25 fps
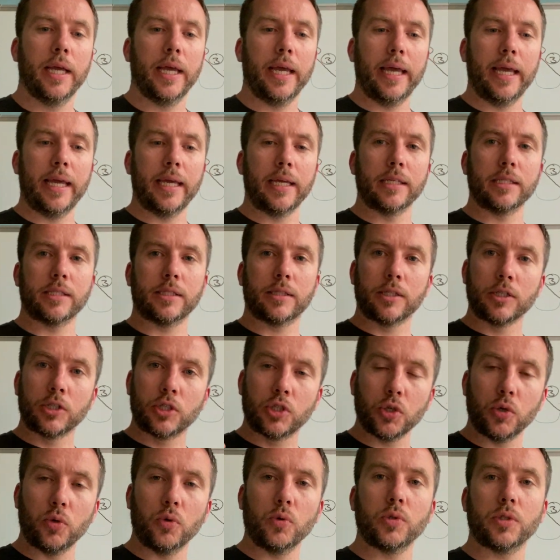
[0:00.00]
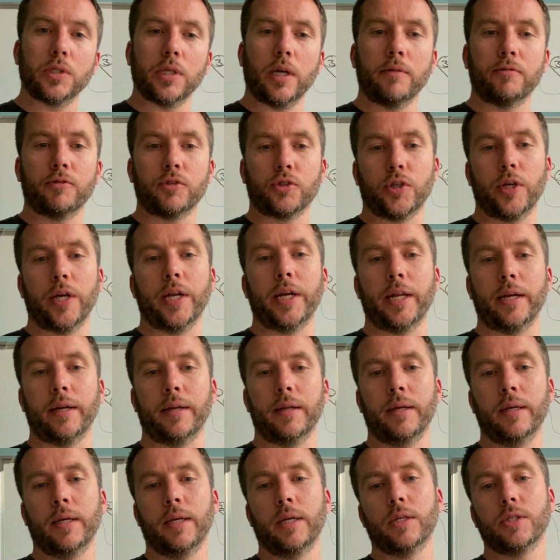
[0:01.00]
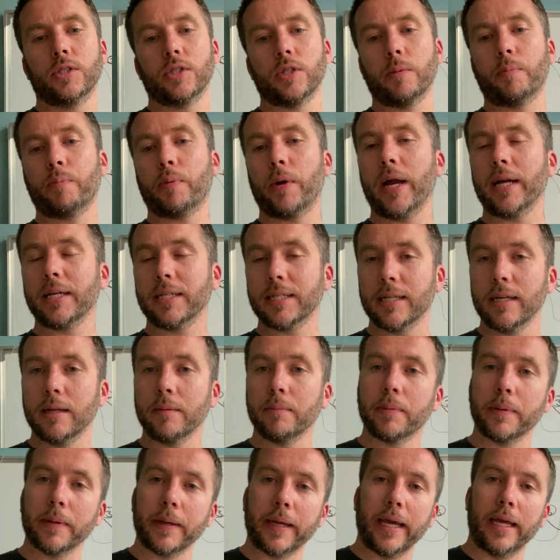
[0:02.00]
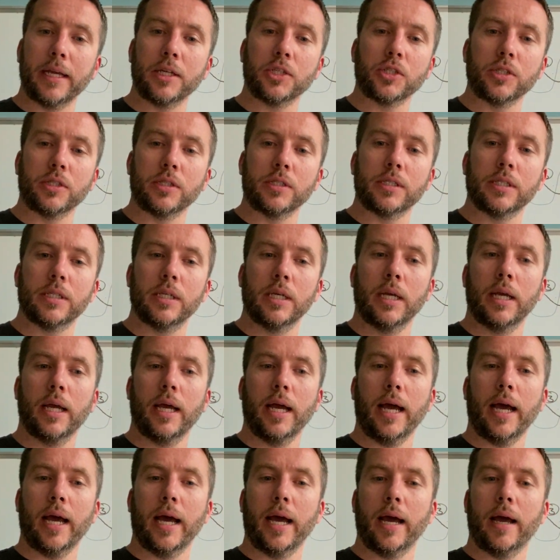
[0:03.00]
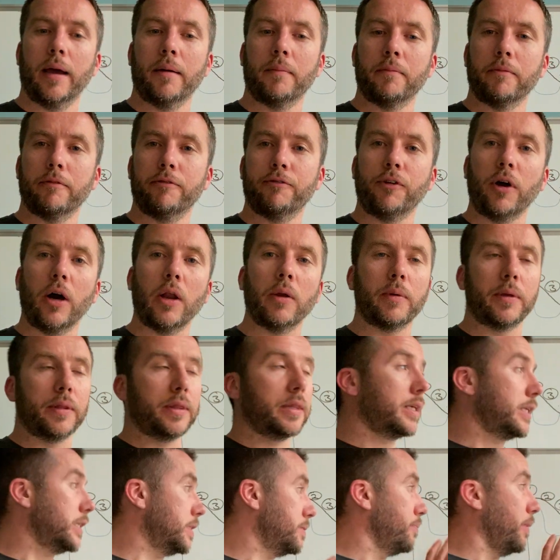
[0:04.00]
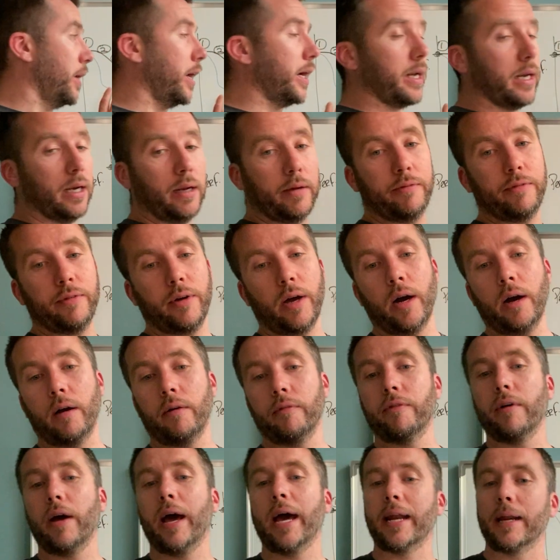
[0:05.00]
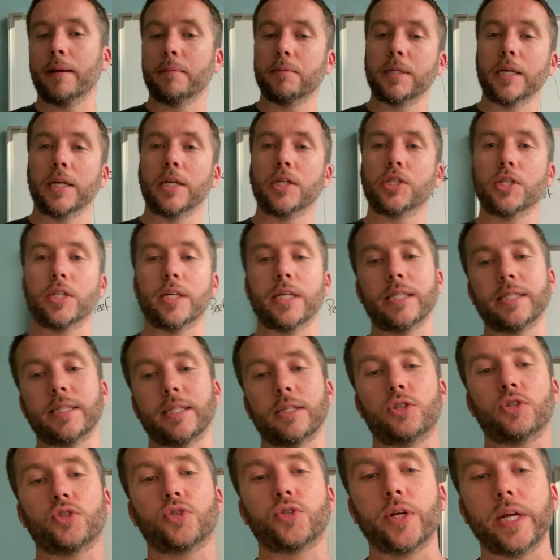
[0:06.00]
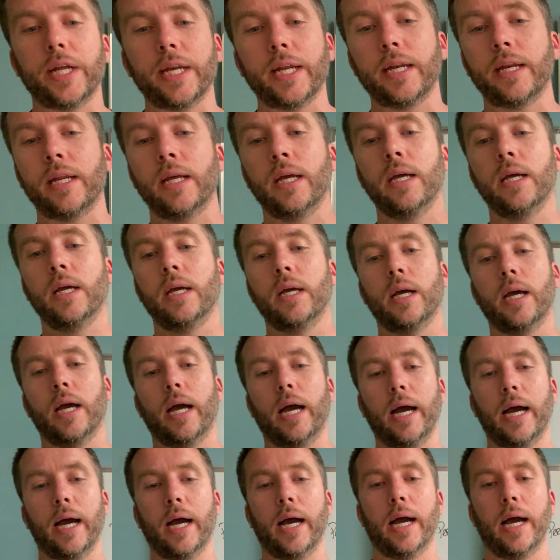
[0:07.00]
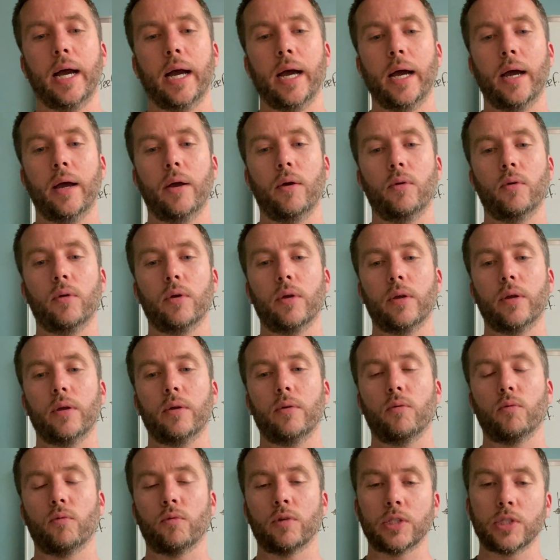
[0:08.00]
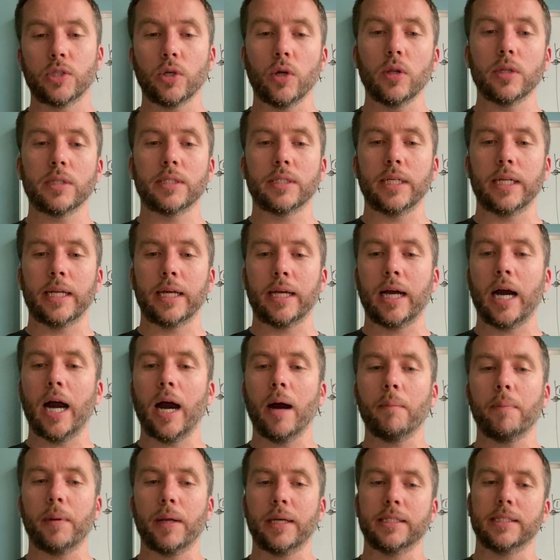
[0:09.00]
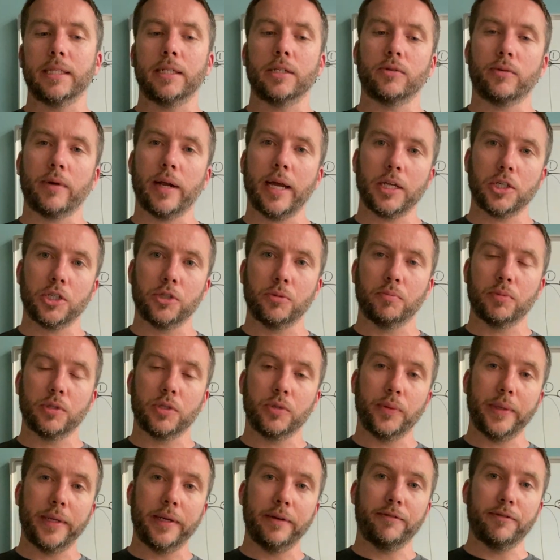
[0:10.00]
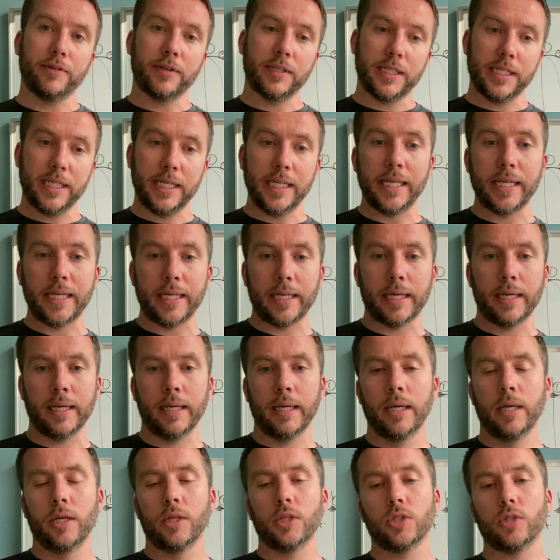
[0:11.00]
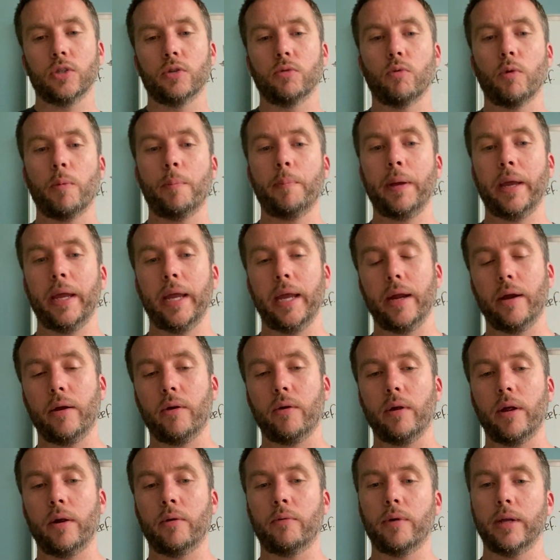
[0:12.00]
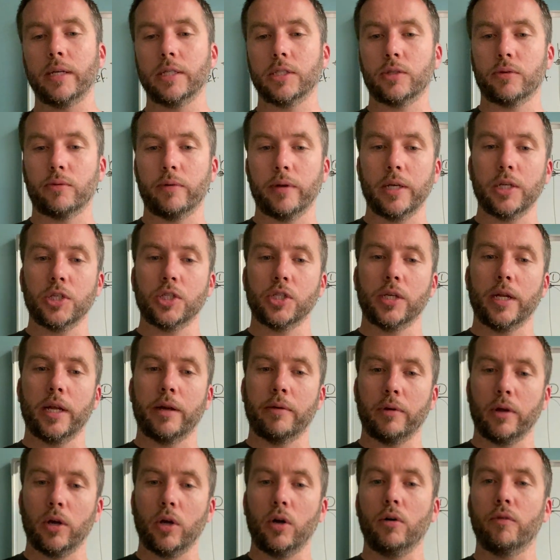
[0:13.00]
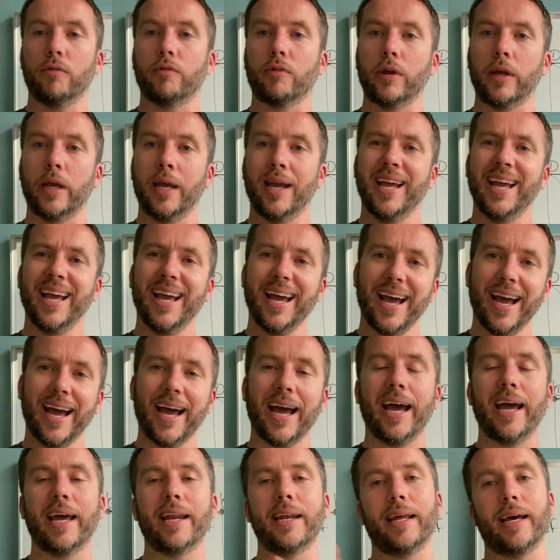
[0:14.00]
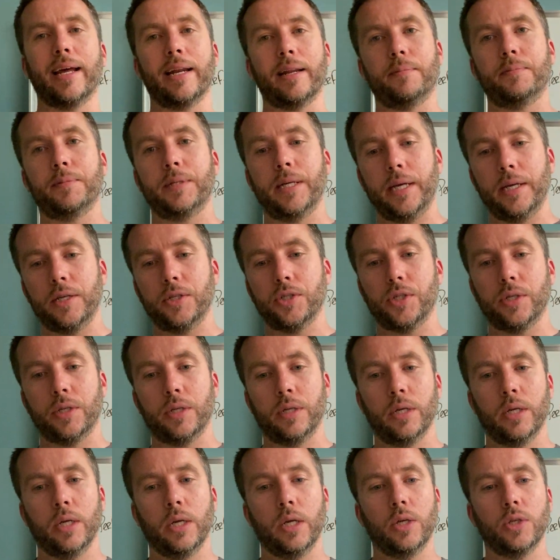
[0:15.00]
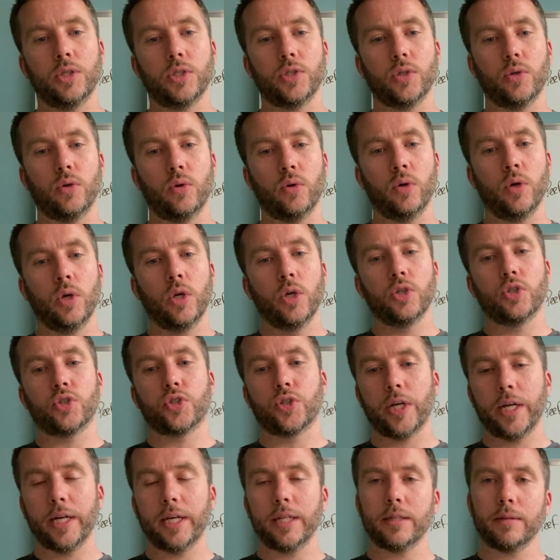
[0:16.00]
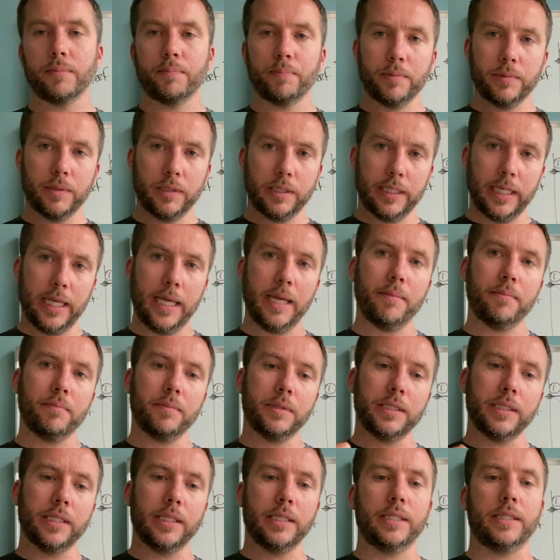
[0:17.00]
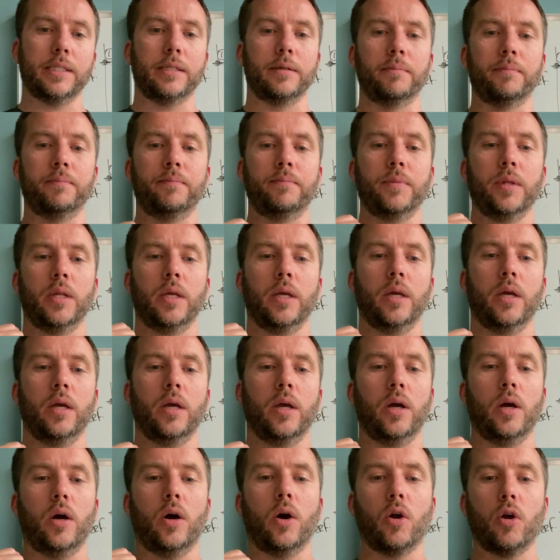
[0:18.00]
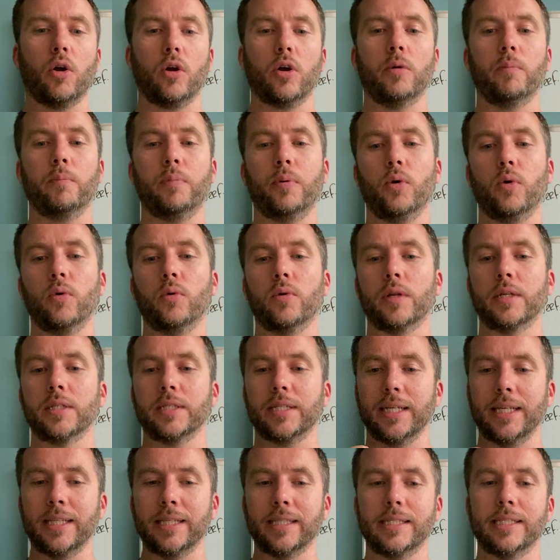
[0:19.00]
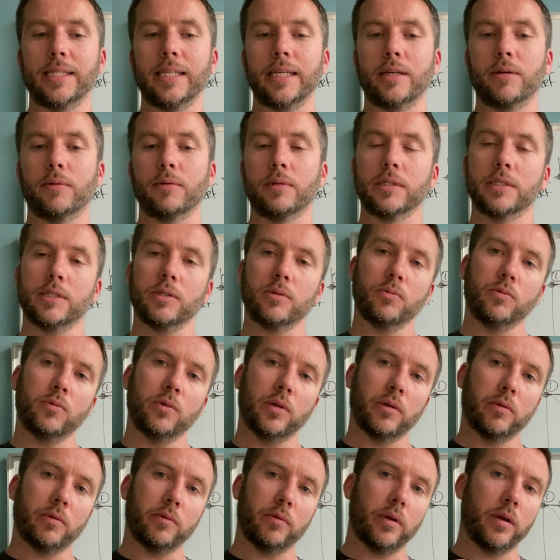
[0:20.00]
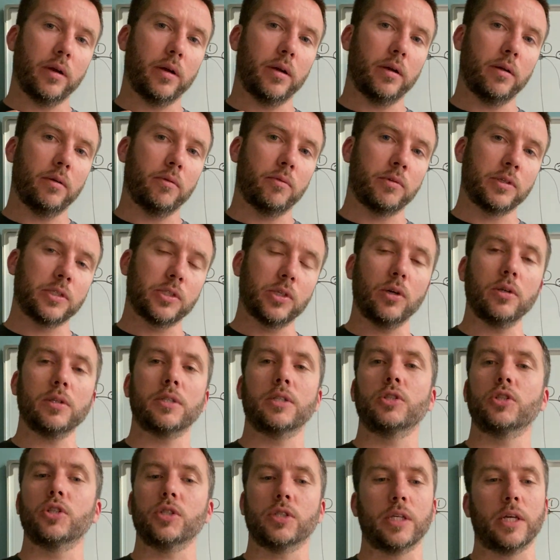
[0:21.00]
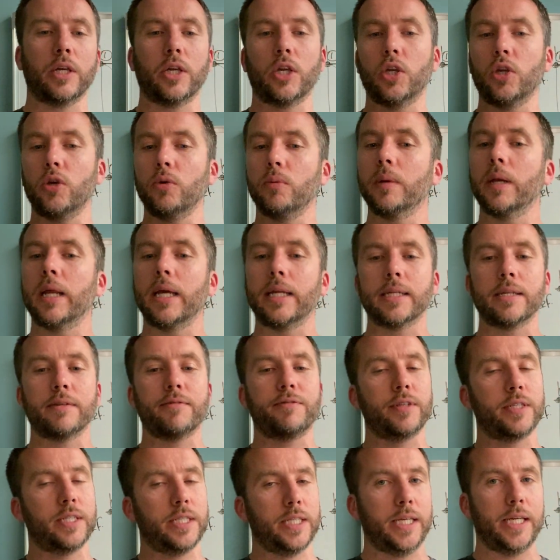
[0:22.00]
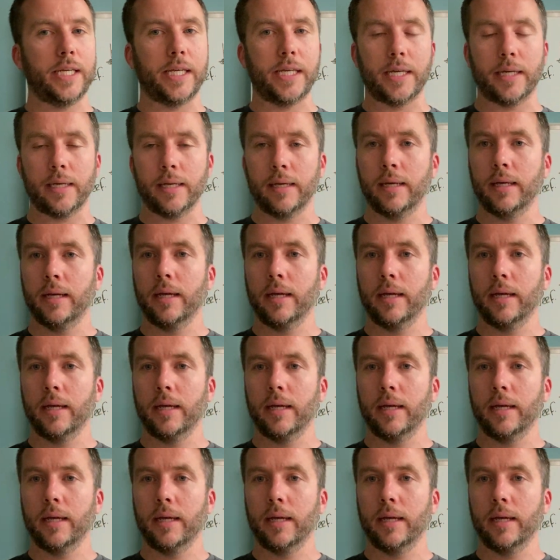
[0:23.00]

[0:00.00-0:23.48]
is the dose of training. So the practical implications following this model of adaptation is that training results in a complex interaction between fatigue, so the repair and restoration and recovery, and adaptation. So training the same system or component in sequence will result in just accumulated fatigue,